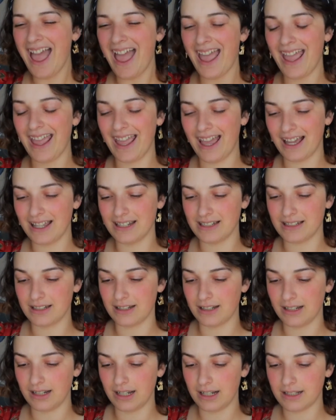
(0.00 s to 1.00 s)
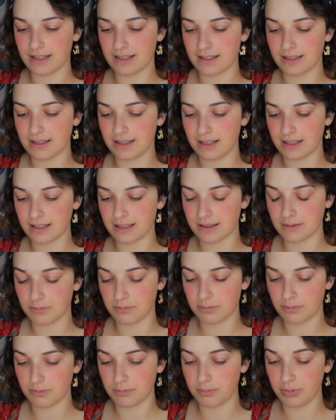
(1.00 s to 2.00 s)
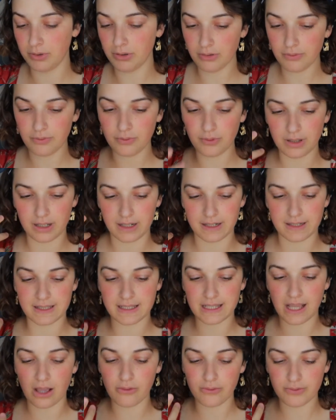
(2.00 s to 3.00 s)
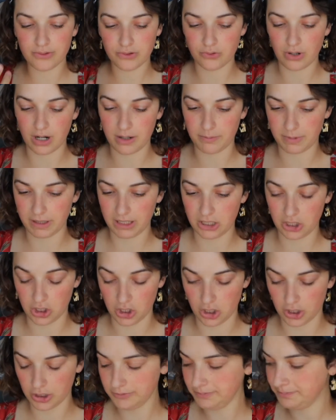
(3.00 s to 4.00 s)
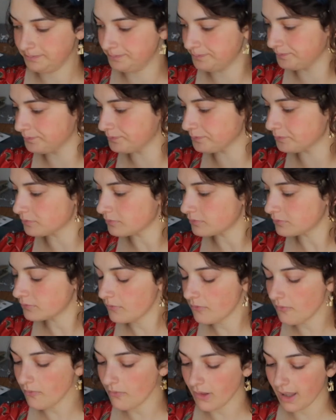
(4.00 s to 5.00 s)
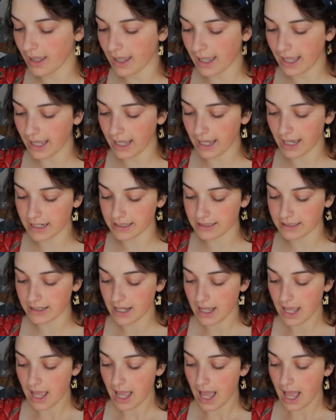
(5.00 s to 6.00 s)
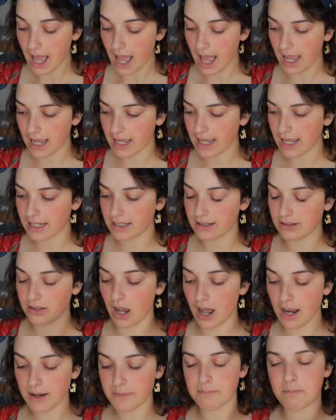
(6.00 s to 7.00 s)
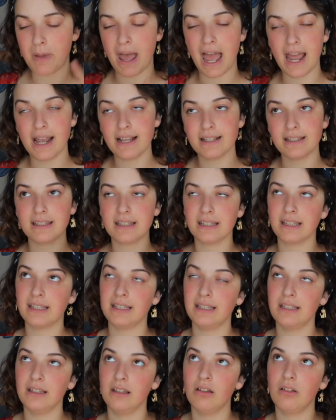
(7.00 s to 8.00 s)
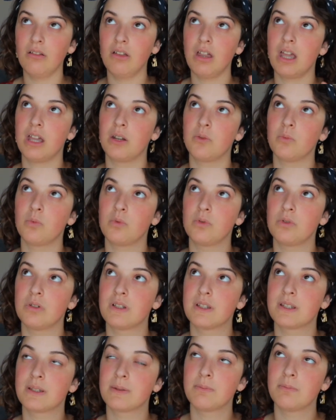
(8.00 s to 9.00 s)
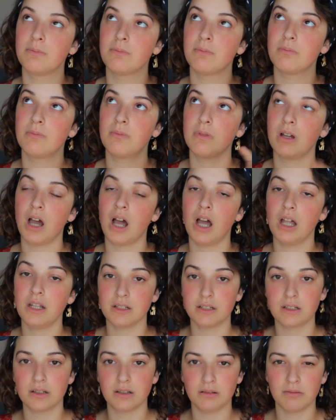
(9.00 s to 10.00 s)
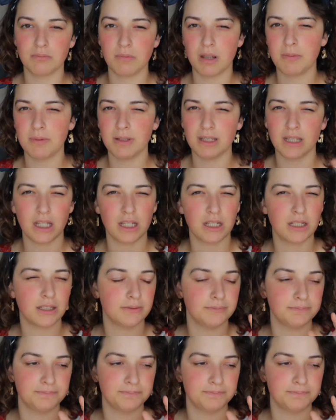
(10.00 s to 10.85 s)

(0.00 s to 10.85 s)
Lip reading: And it's this beautiful like self-striping yarn. And I had gotten past the heel and was onto maybe like,